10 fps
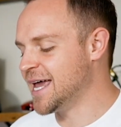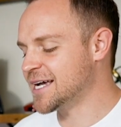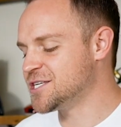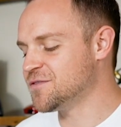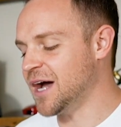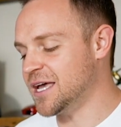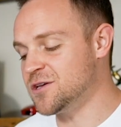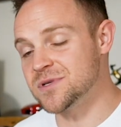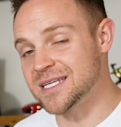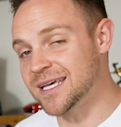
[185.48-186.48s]
Next, you've got
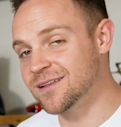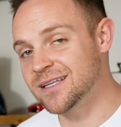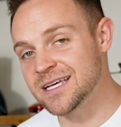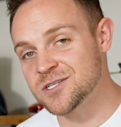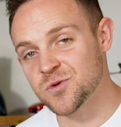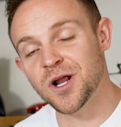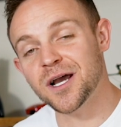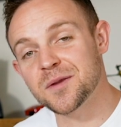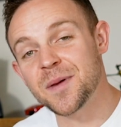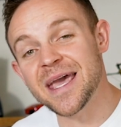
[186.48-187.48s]
utilities. We're
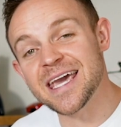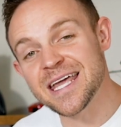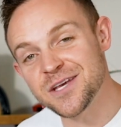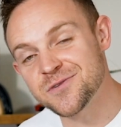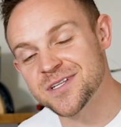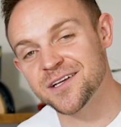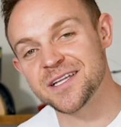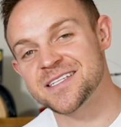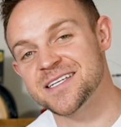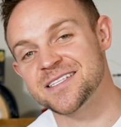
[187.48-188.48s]
not going to pay any
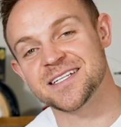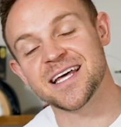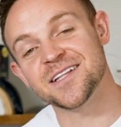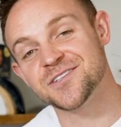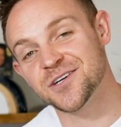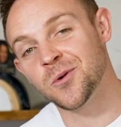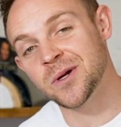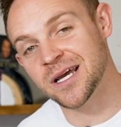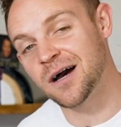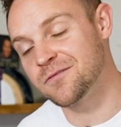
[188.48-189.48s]
utilities because the tenants are
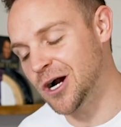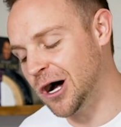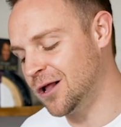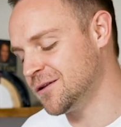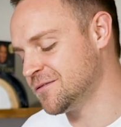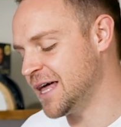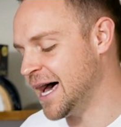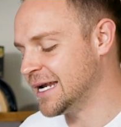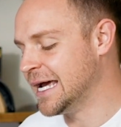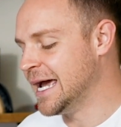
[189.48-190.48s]
going to cover all of
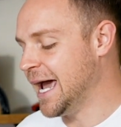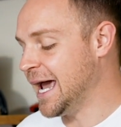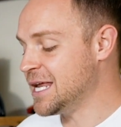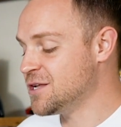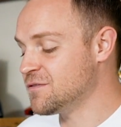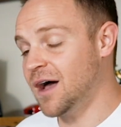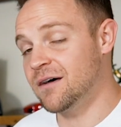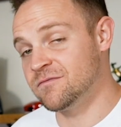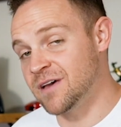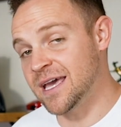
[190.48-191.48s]
that. And you've
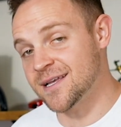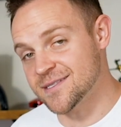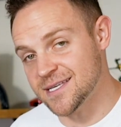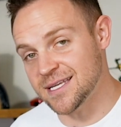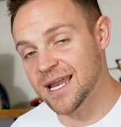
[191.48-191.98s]
got vacancy.